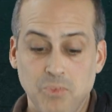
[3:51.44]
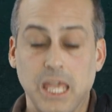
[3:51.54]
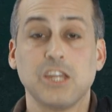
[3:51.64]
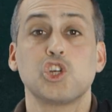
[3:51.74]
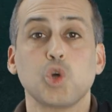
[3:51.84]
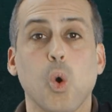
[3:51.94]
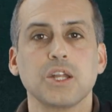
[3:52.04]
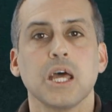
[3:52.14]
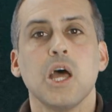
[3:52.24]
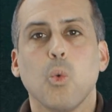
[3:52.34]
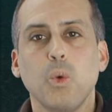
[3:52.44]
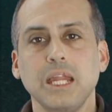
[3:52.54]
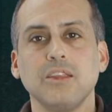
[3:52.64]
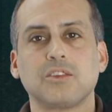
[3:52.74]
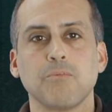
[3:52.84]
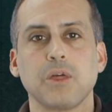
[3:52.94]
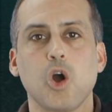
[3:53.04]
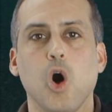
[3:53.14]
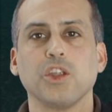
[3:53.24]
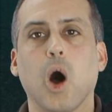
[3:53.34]
In short, we need something
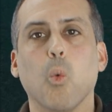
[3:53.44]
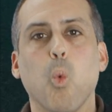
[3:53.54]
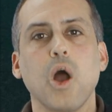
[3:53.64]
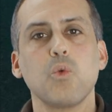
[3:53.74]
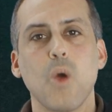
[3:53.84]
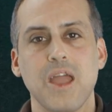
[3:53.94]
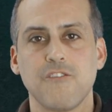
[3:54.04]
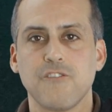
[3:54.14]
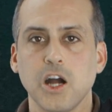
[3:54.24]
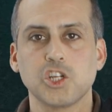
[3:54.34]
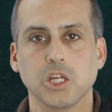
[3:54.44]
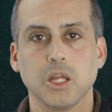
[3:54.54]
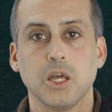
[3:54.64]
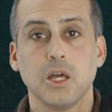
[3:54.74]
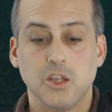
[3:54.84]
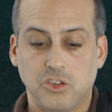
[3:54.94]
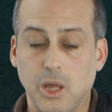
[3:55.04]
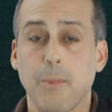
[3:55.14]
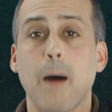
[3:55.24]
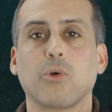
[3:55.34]
called a one-way function,
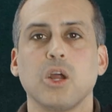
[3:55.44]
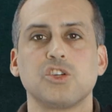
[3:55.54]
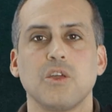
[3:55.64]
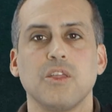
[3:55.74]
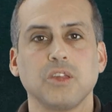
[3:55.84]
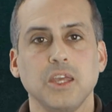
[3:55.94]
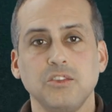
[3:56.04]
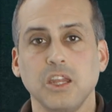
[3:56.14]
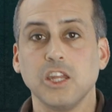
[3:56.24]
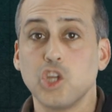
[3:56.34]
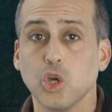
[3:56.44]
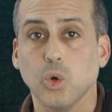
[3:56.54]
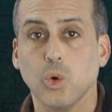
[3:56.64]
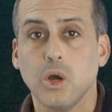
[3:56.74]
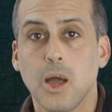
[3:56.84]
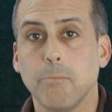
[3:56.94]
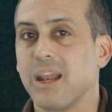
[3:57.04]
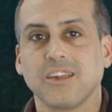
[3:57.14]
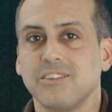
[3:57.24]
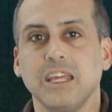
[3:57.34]
some operation that's easy to do, but
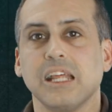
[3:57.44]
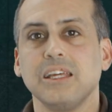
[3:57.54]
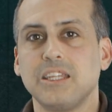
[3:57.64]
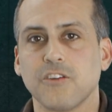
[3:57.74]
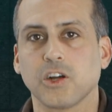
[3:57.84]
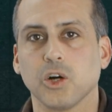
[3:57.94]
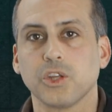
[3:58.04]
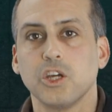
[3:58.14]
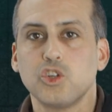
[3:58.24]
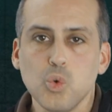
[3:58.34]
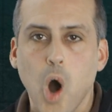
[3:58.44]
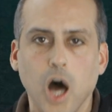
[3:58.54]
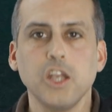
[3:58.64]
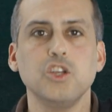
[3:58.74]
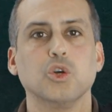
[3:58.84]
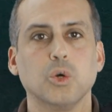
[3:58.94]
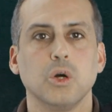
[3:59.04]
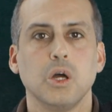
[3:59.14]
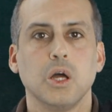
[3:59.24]
exceedingly difficult to undo.